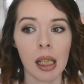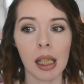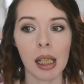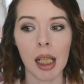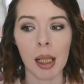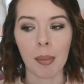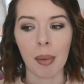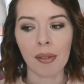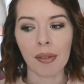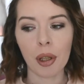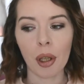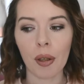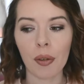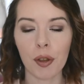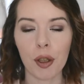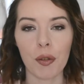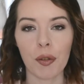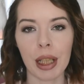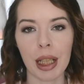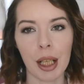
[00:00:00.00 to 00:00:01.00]
Um, I've got
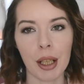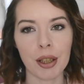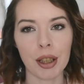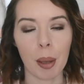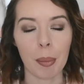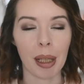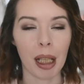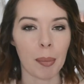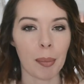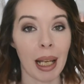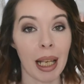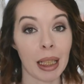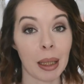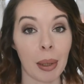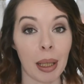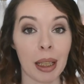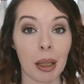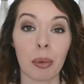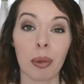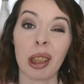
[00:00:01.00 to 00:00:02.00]
a few videos coming up
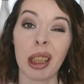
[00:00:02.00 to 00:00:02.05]
anyway that